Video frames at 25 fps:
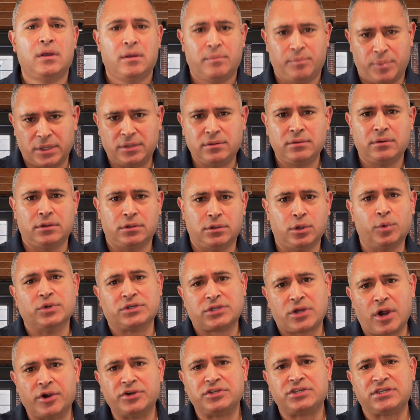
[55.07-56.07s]
but Luis
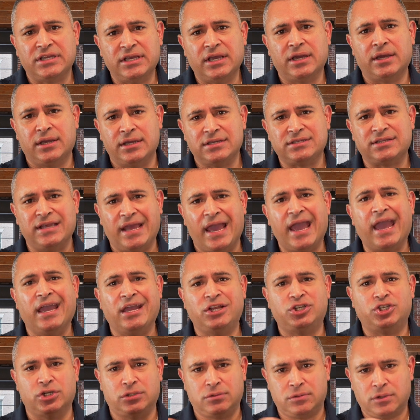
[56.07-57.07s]
Garcia is the
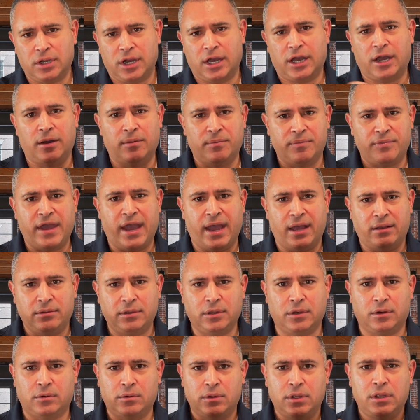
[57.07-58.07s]
agent
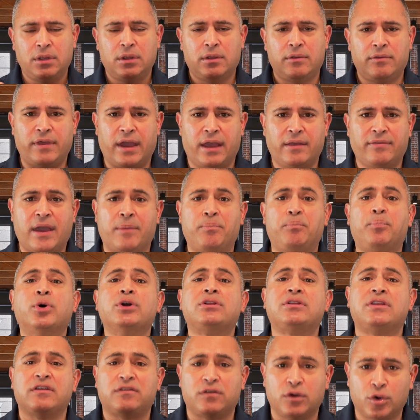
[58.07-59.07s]
that
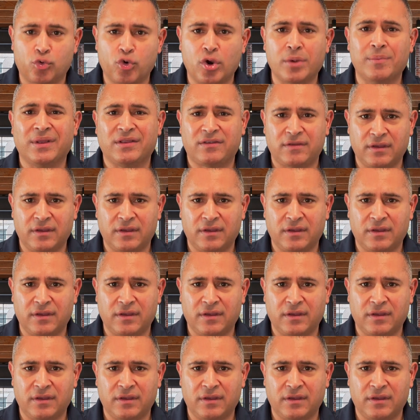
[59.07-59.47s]
put this agreement